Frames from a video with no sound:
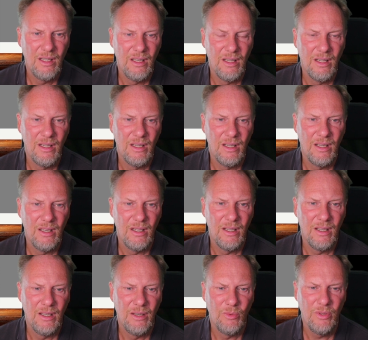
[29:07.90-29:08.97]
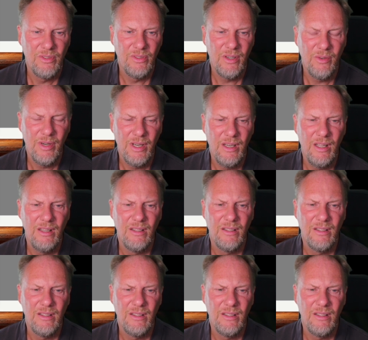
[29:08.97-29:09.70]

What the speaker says: Was there any